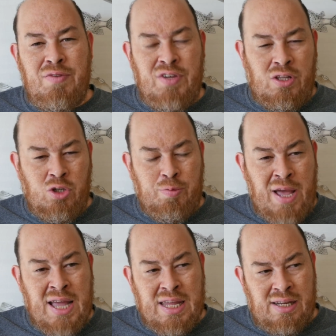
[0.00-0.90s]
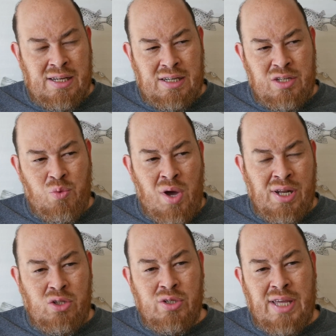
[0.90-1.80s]
But if you look back at it, you
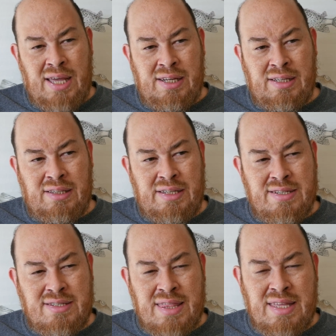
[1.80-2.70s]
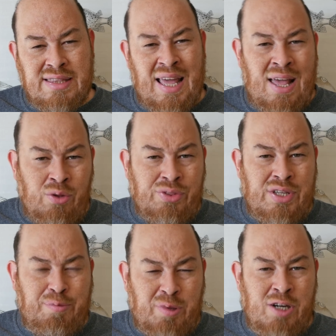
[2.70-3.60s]
want to look at it at least. I think the
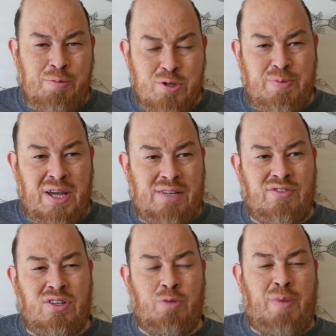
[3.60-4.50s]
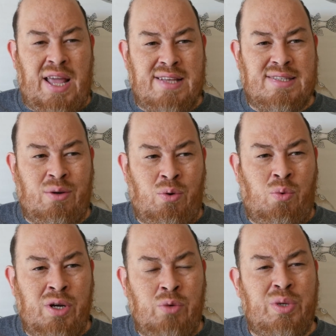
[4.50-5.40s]
healthy player perspectives look back and say,
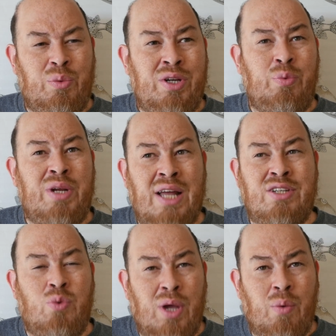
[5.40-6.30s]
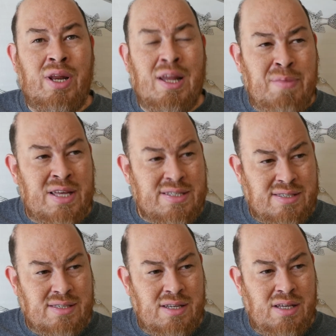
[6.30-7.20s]
well, what did we, what did we not do? Like, what did I
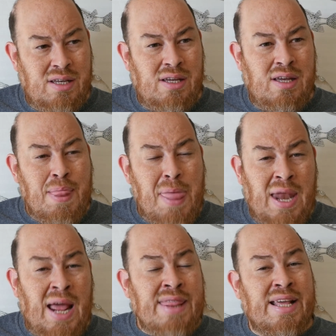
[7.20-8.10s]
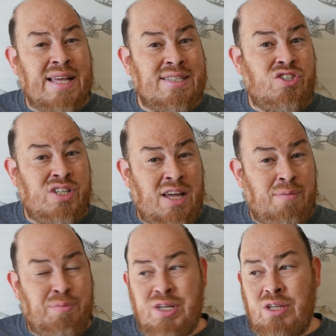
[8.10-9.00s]
miss? And I think as a
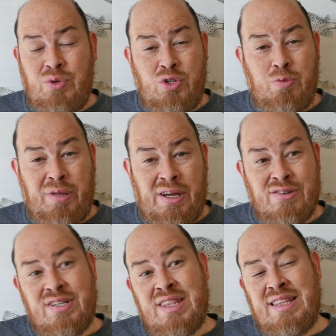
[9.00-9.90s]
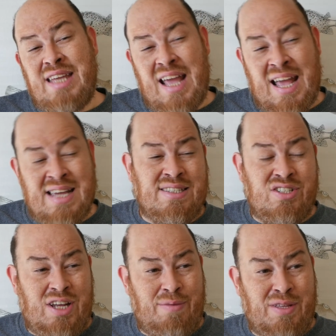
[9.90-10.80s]
GM, particularly with new players, and I think they asked
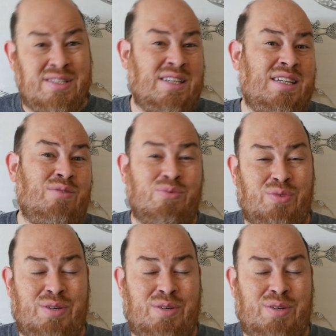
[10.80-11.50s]
the GM this and he